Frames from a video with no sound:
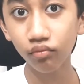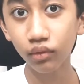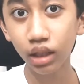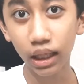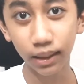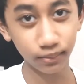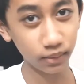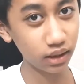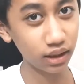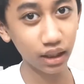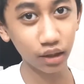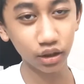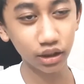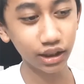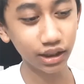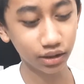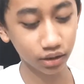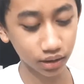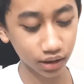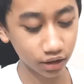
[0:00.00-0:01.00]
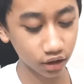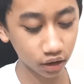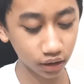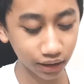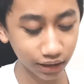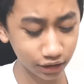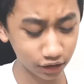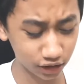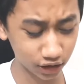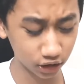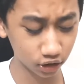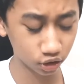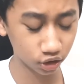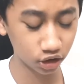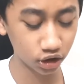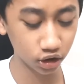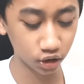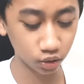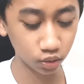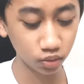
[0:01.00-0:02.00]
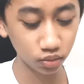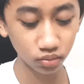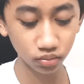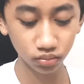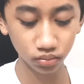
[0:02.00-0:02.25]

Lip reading: I mean, now it is a lot easier to chew